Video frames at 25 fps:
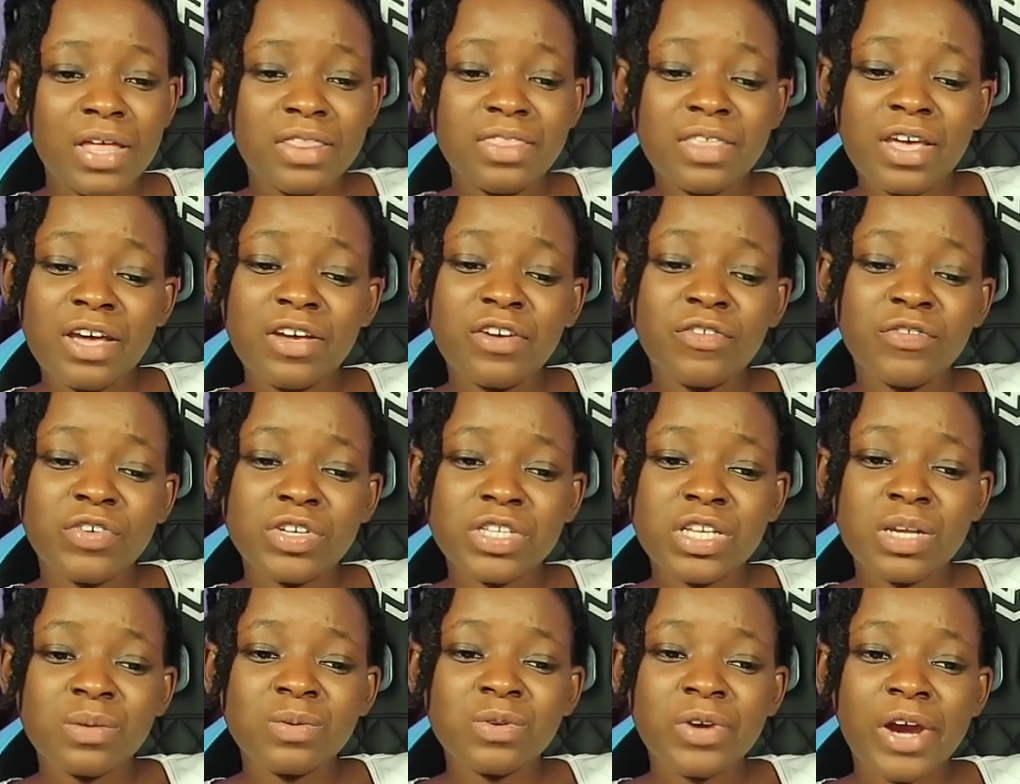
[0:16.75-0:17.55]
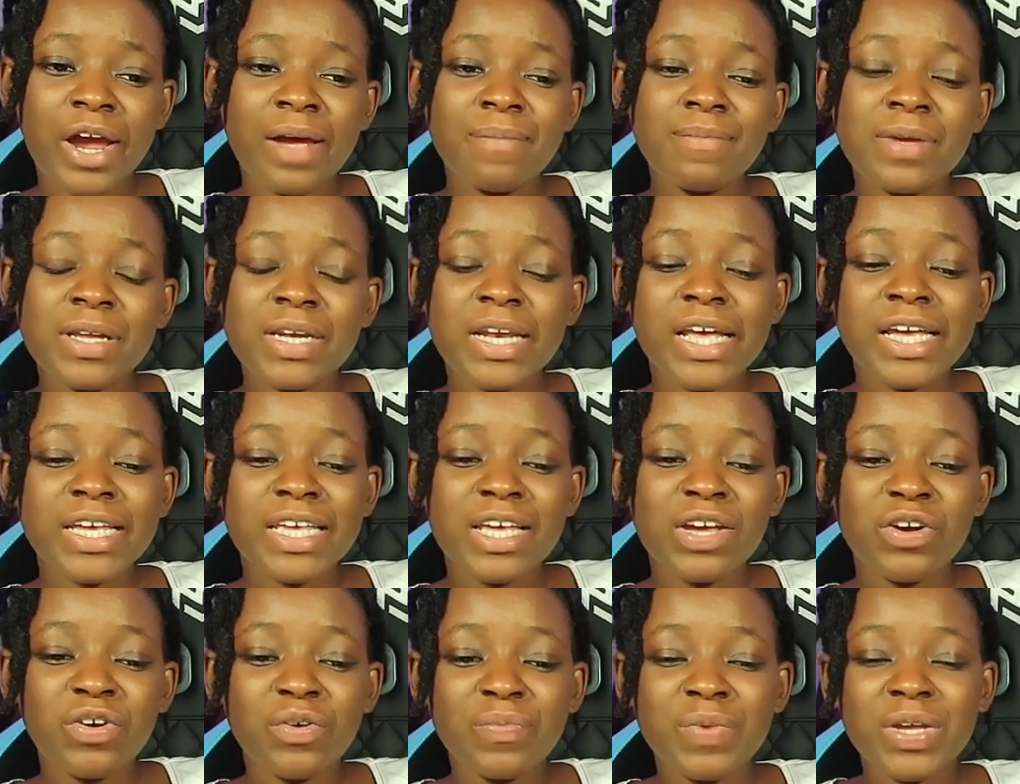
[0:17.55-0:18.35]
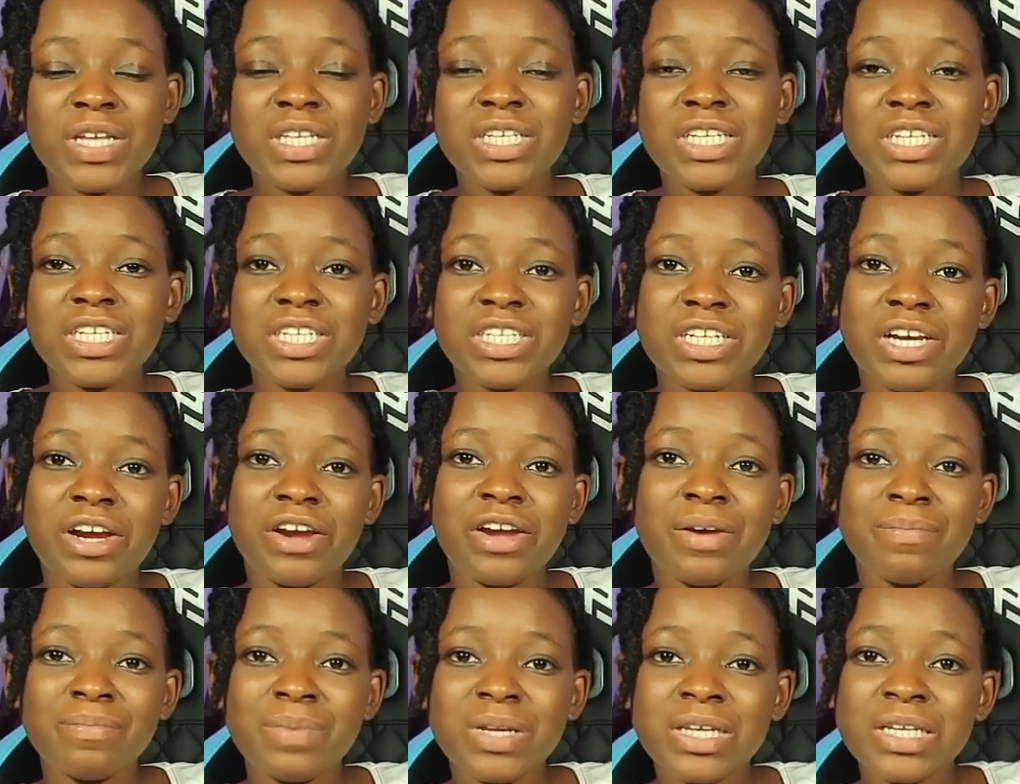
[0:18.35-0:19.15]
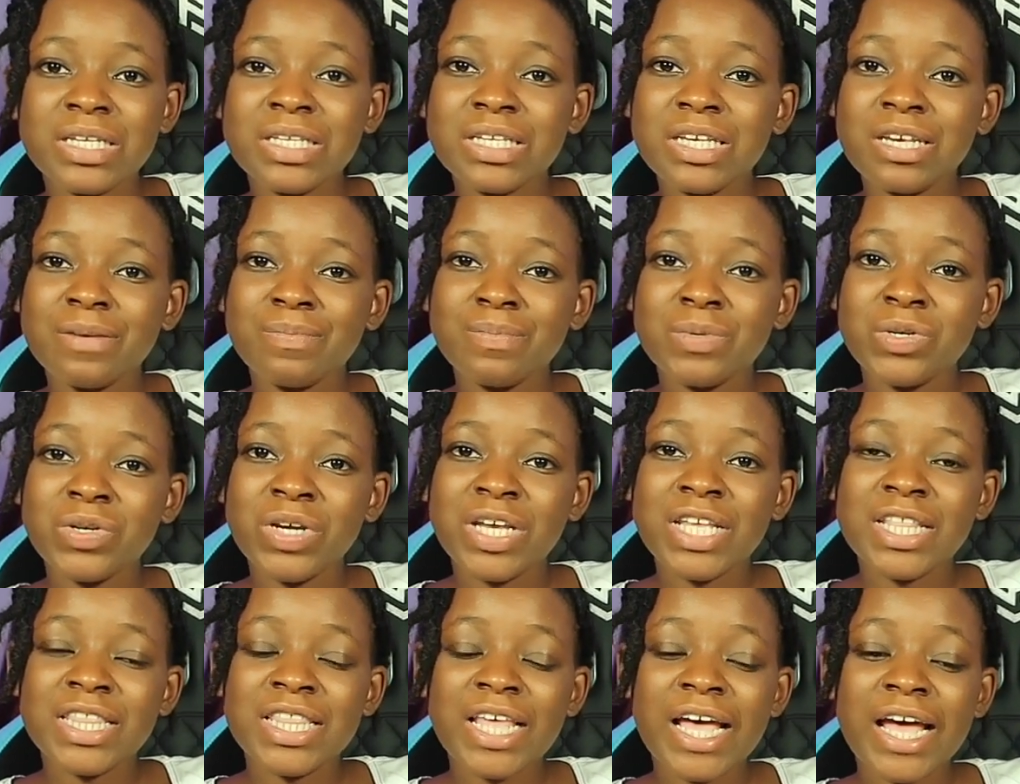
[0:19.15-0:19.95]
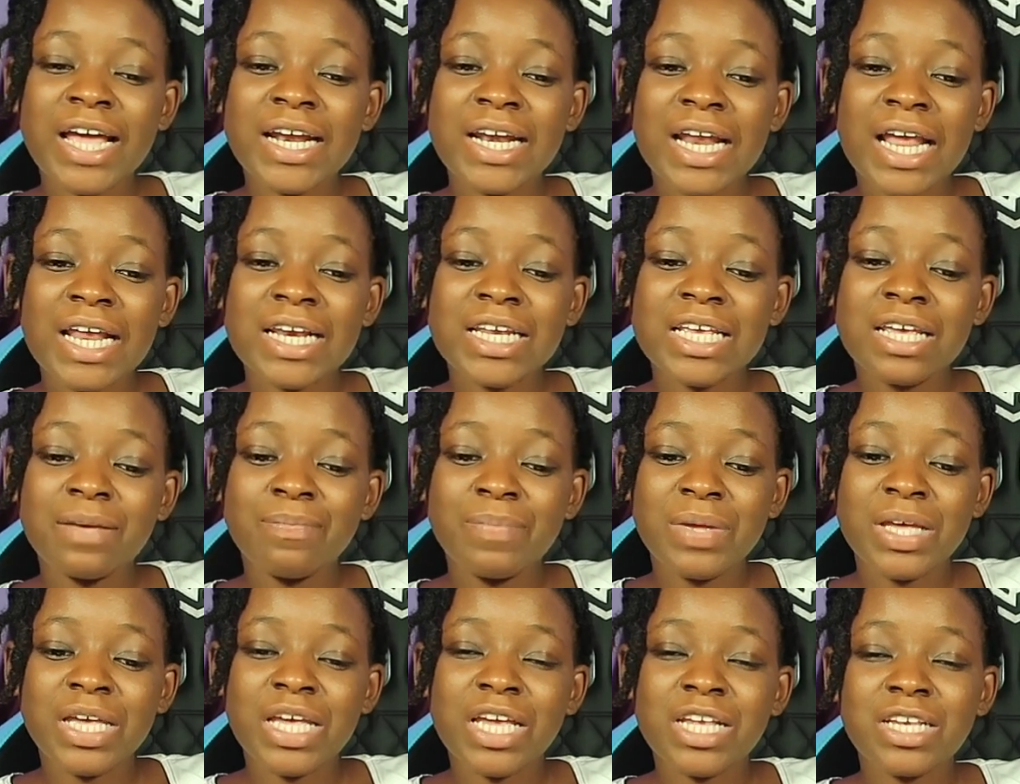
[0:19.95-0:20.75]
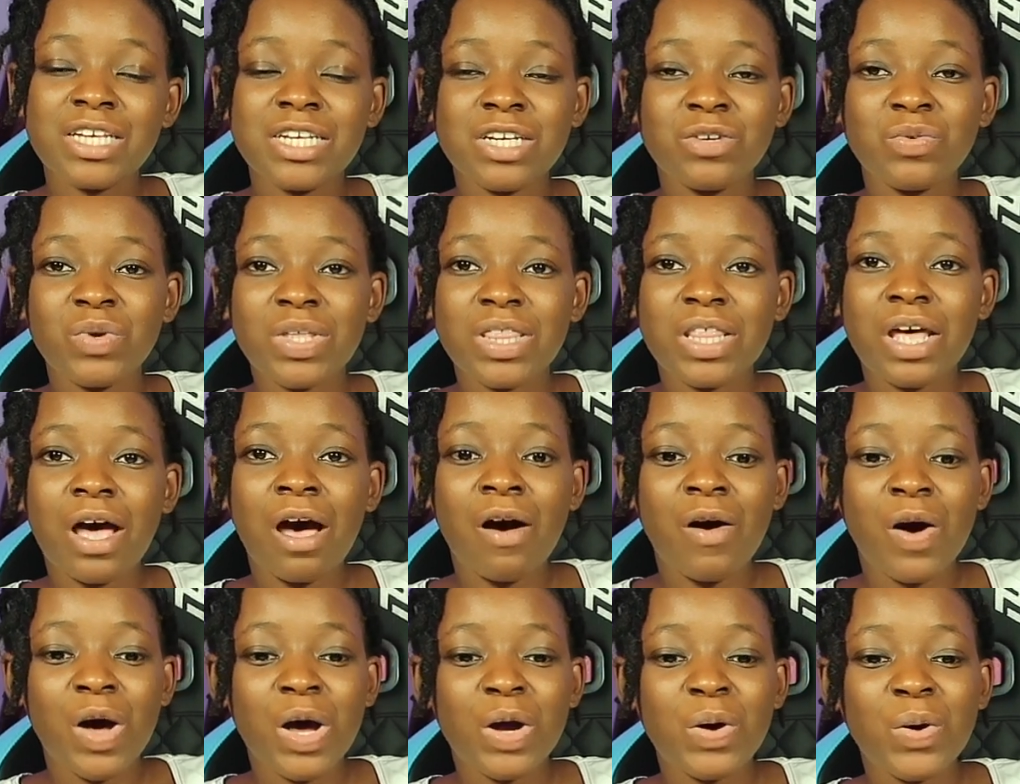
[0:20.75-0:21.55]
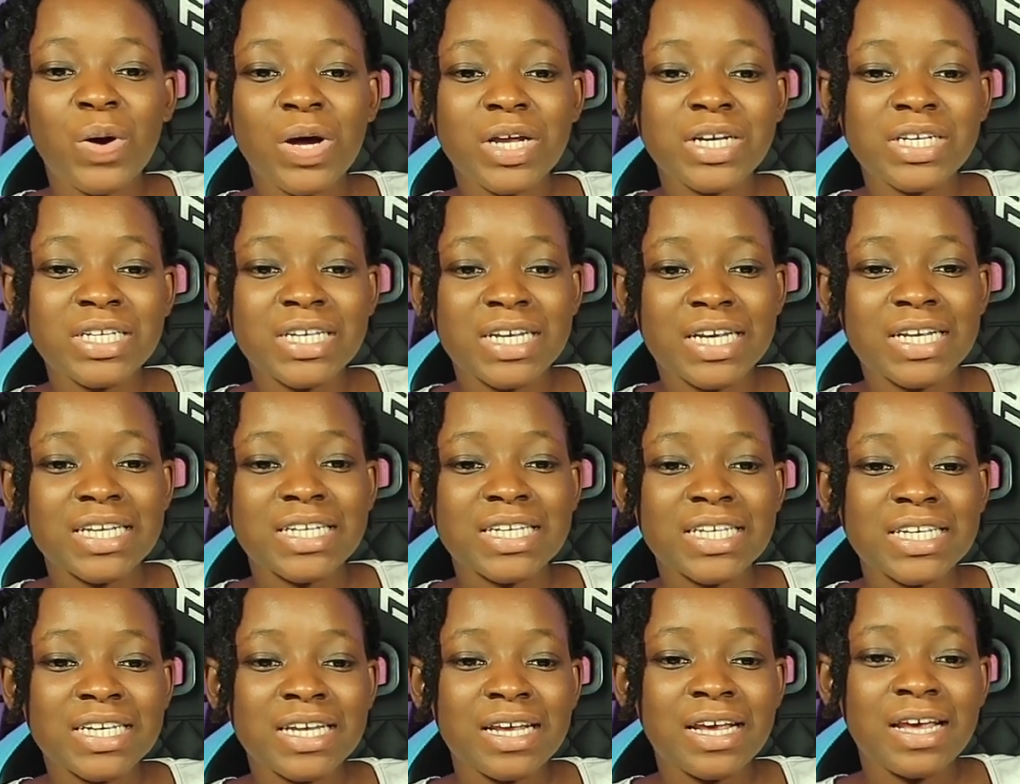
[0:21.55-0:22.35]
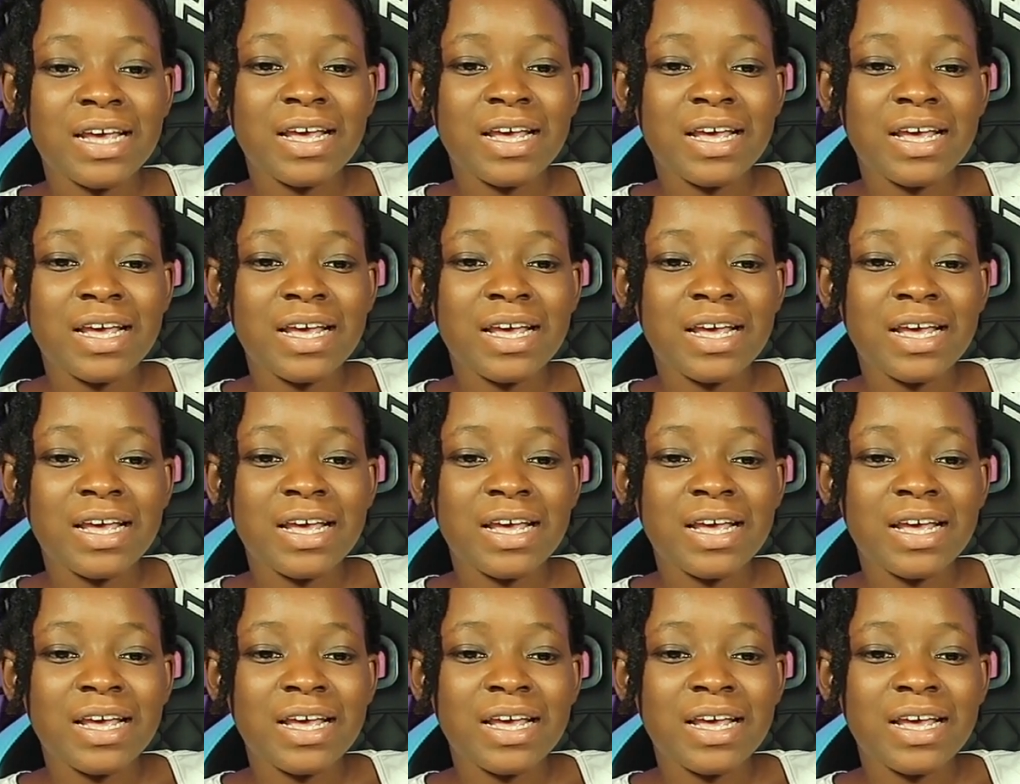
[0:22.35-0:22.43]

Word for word: thank you for subscribing liking commenting sharing please keep doing that and keep engaging with our content